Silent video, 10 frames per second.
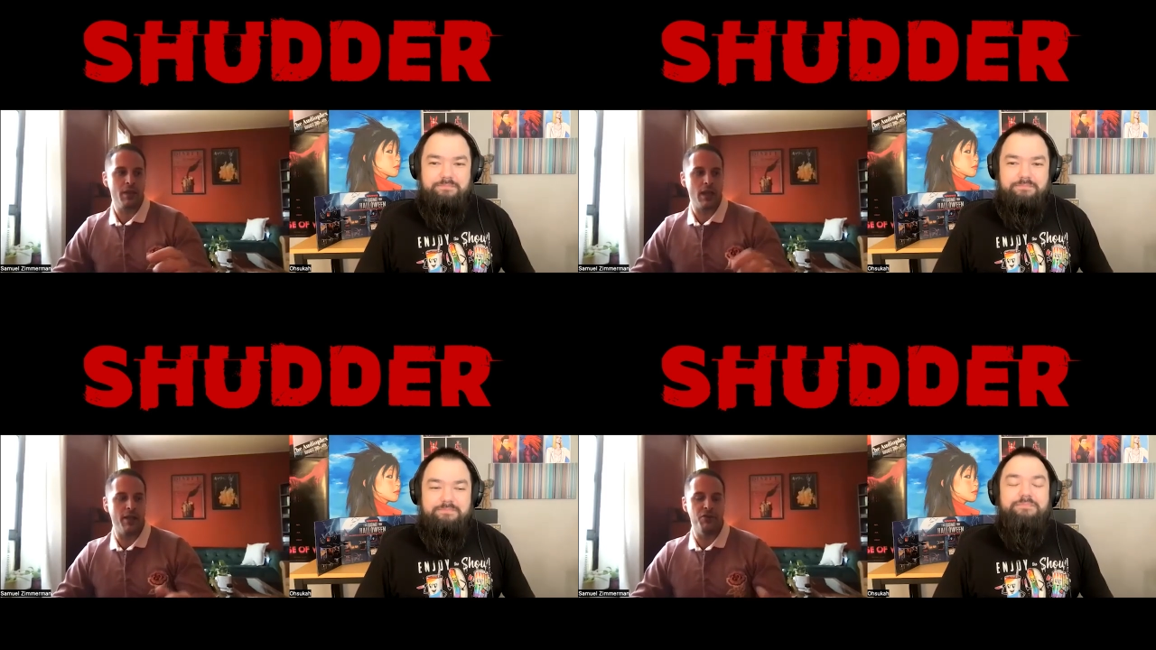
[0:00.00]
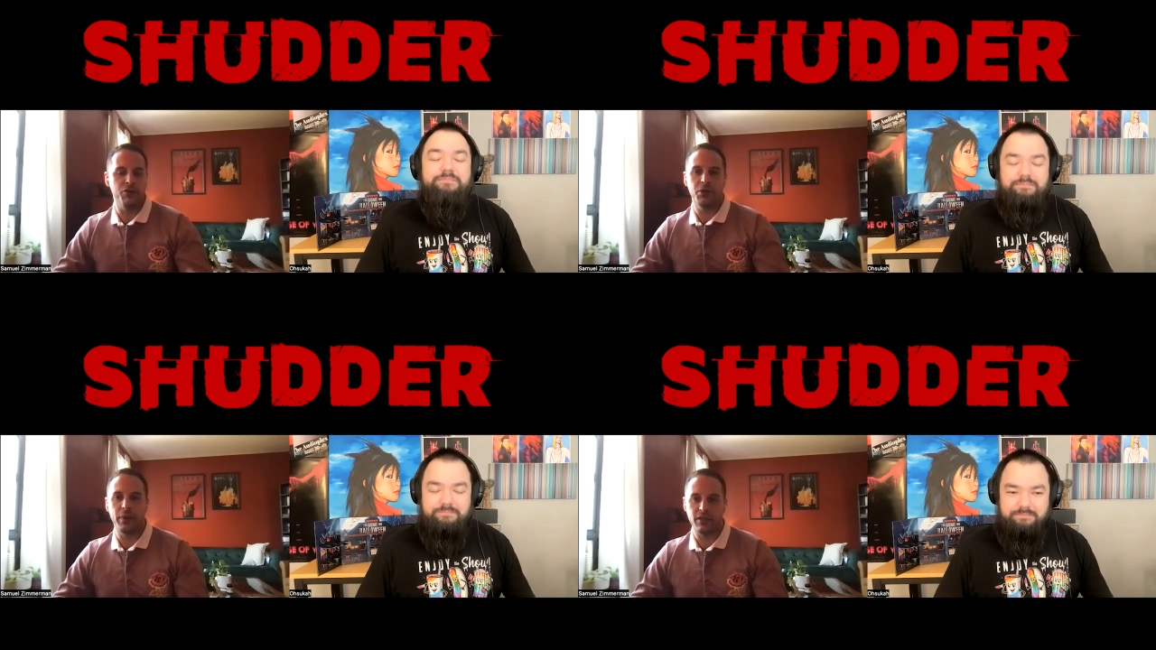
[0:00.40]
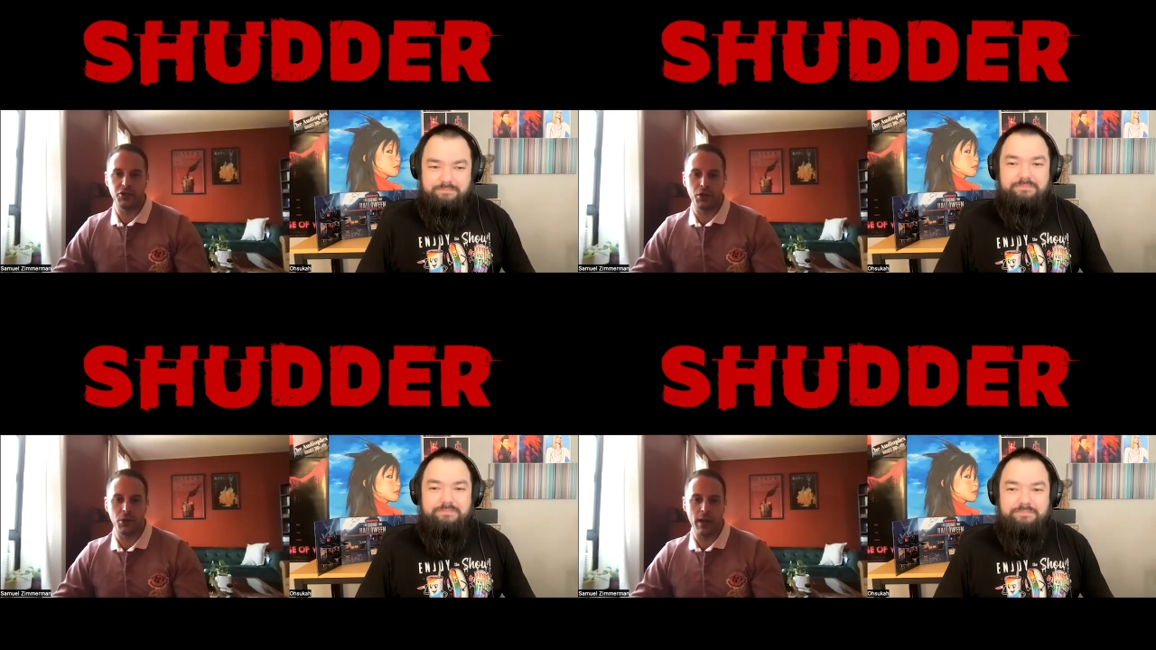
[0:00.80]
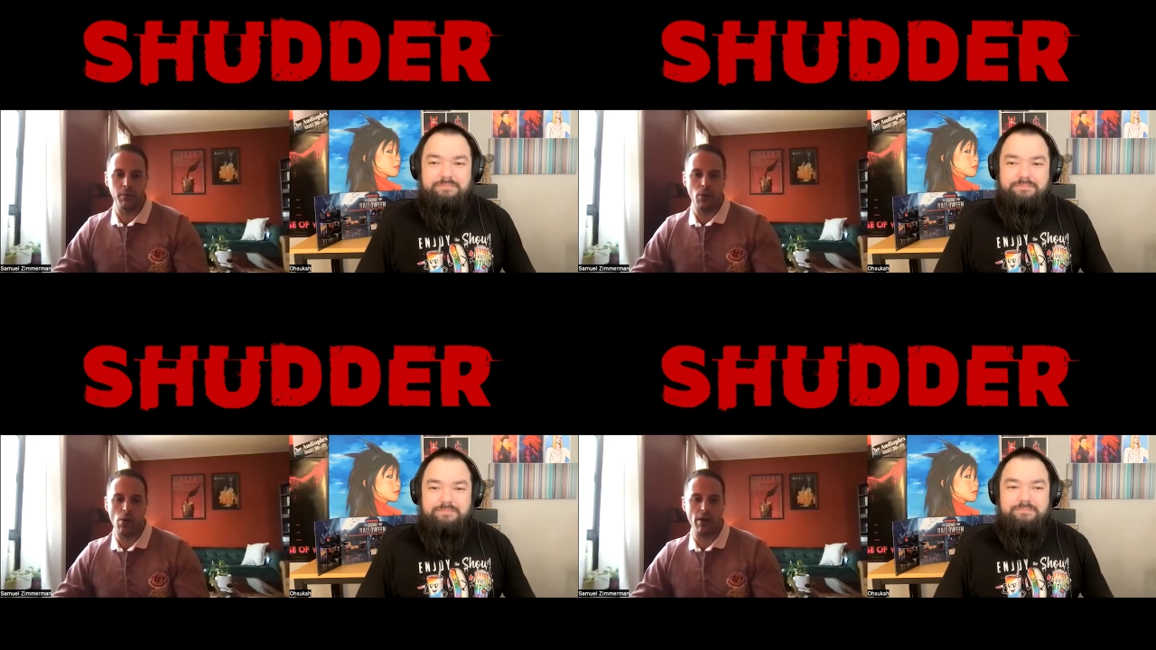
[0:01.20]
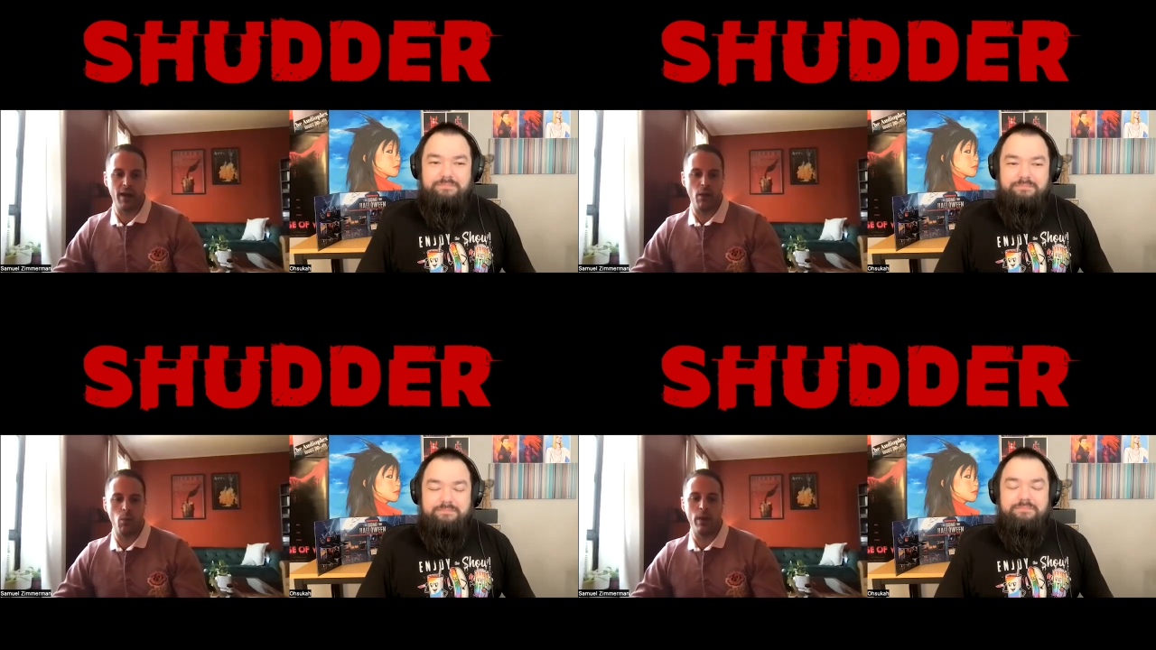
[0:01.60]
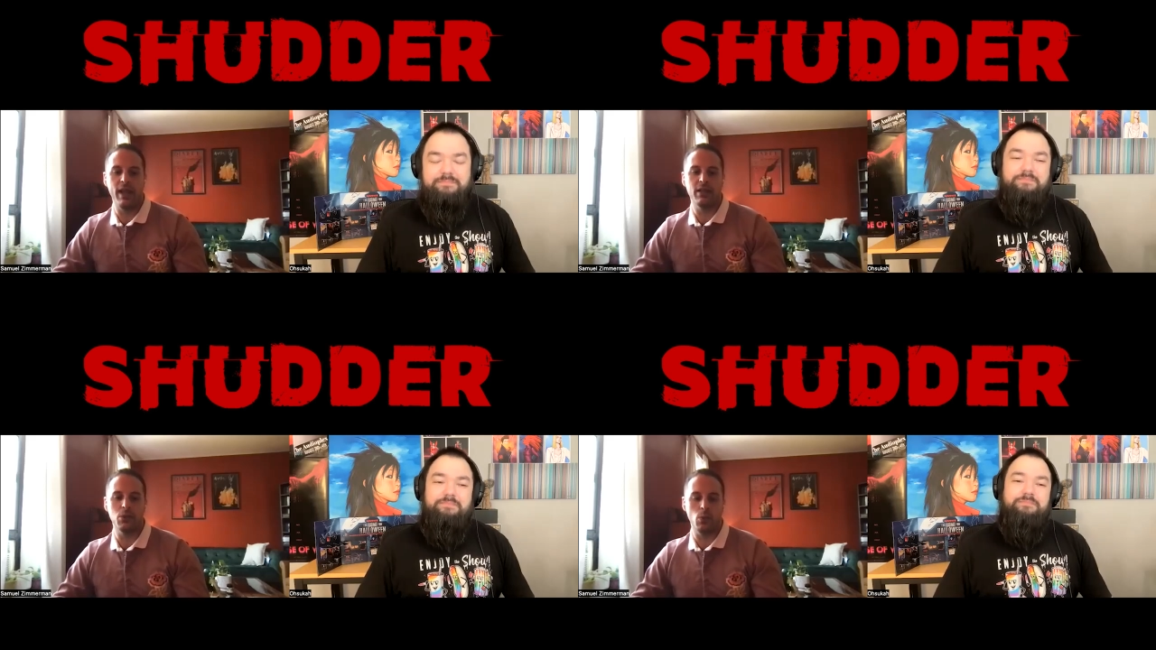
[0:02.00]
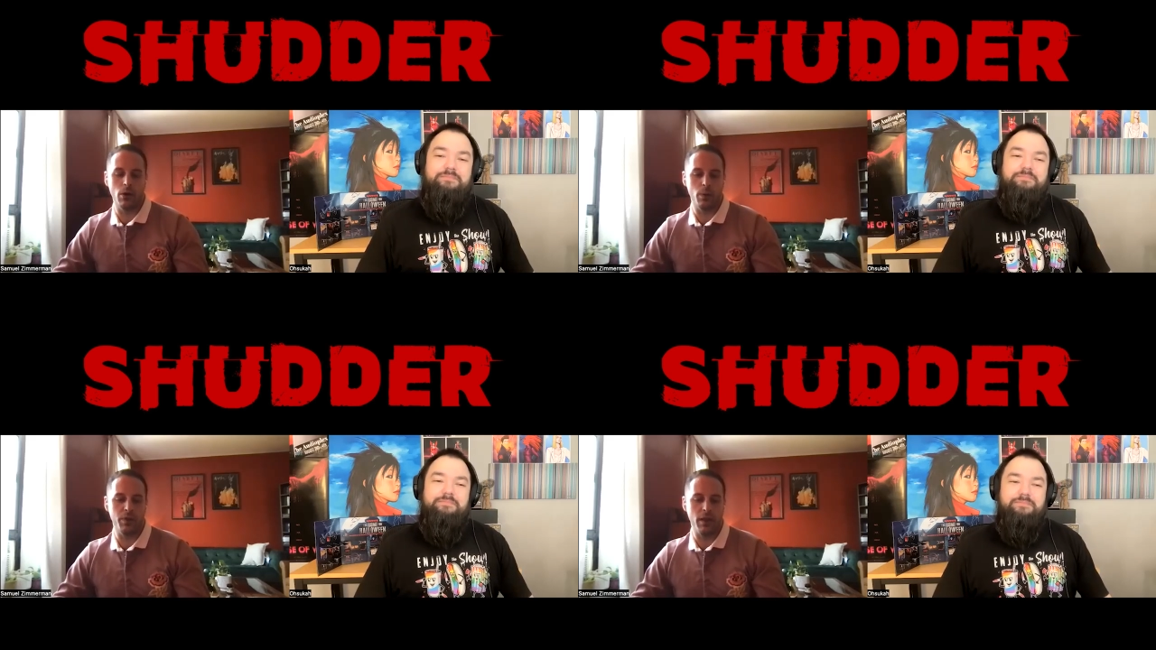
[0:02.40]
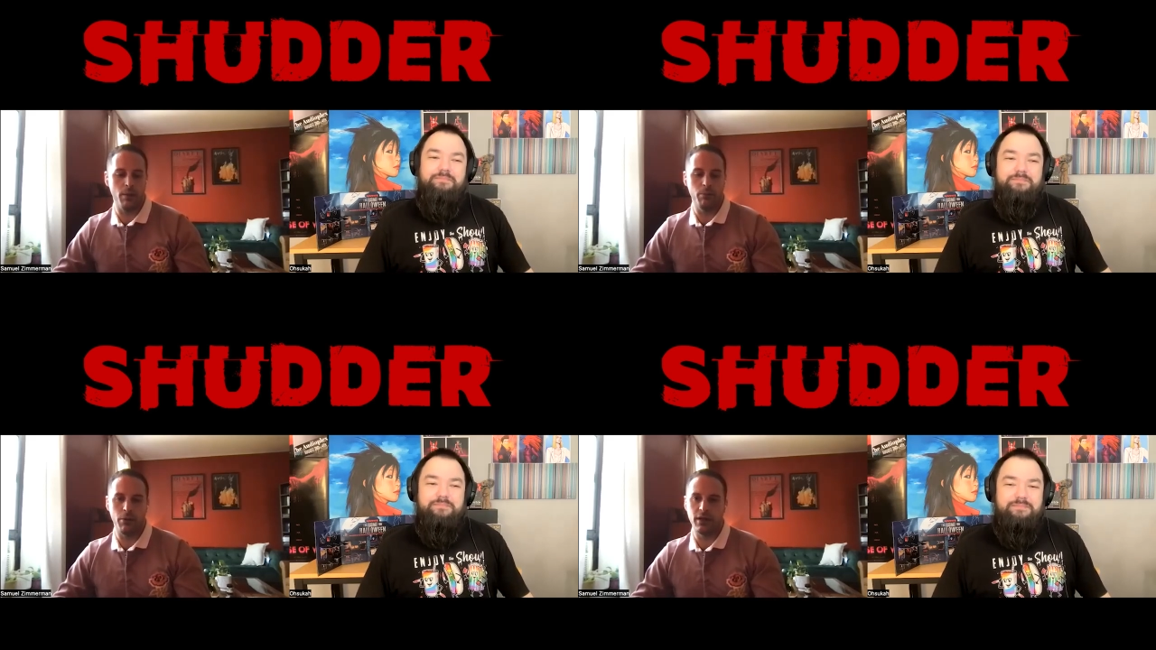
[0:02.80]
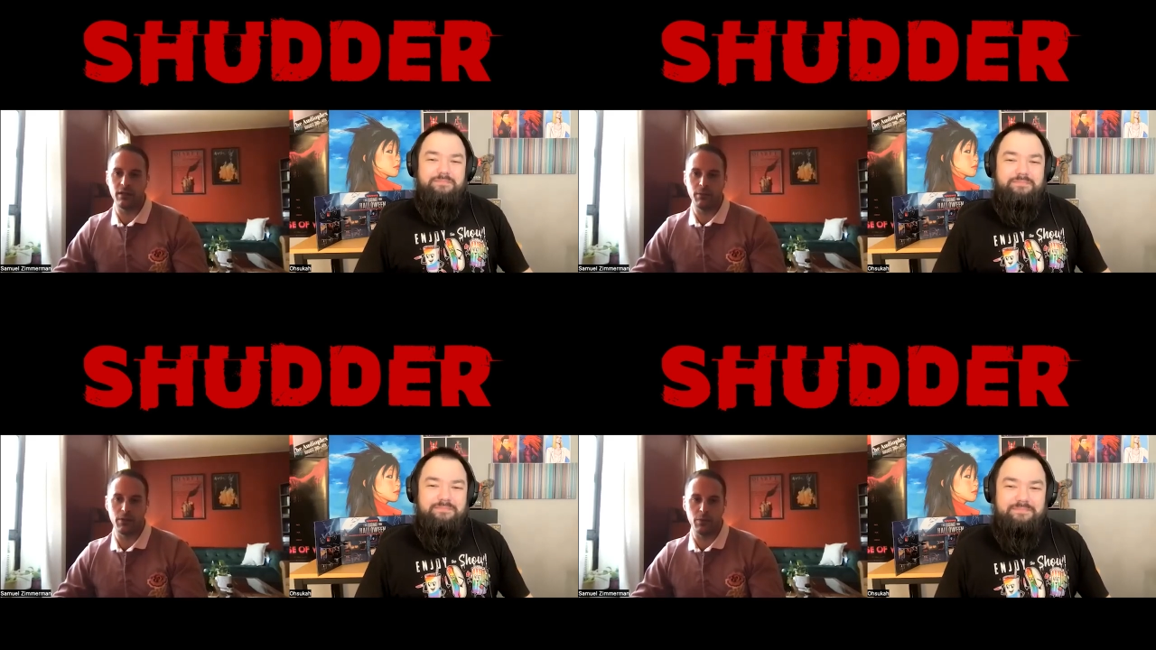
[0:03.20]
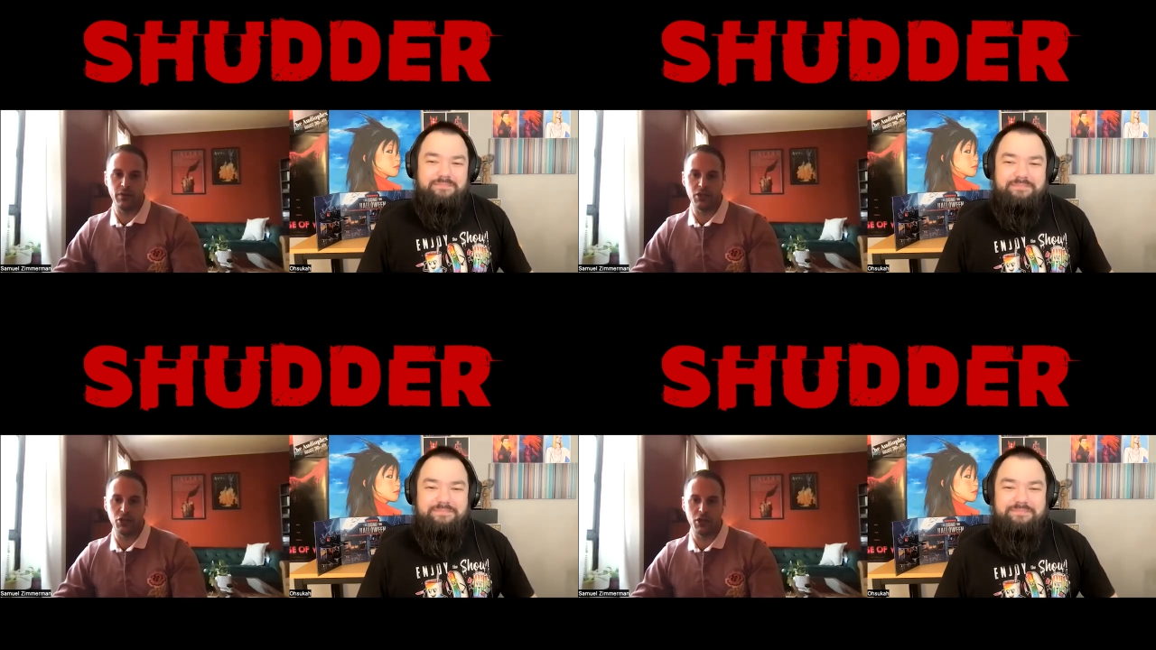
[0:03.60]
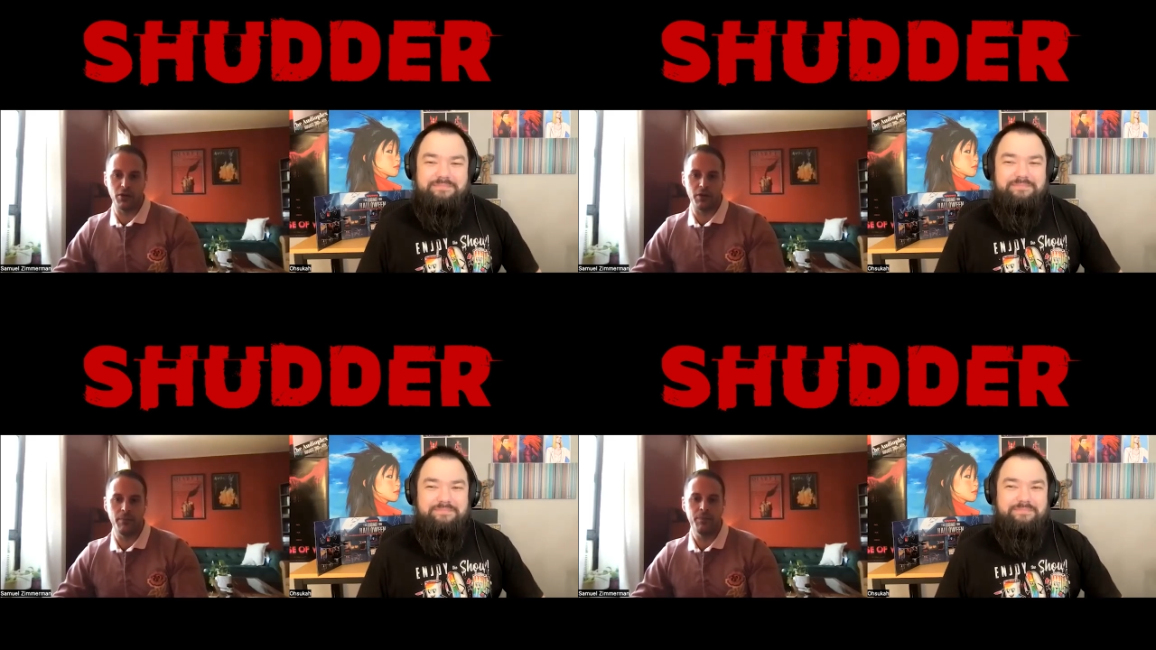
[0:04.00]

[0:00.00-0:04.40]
Speaker 1: and they're doing such incredible work and we get to work with them and bring some of those movies to shudder